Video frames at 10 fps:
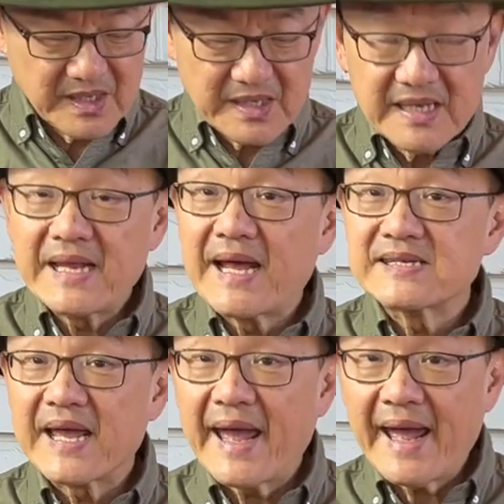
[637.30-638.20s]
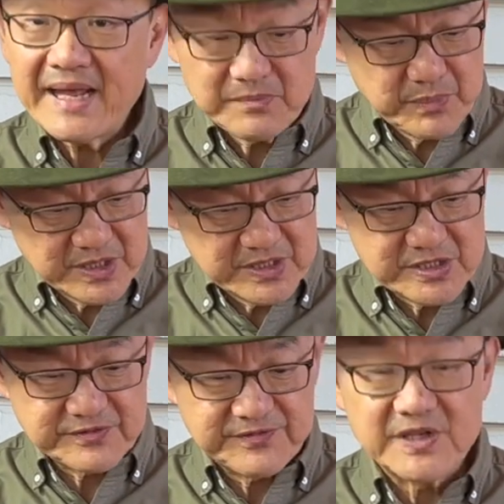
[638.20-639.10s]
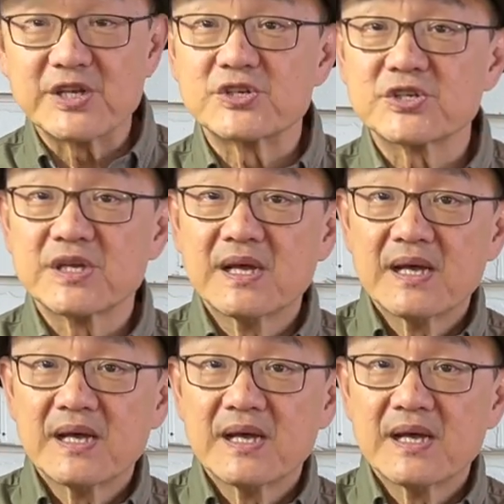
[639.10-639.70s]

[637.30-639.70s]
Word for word: It has a hand burnished finish,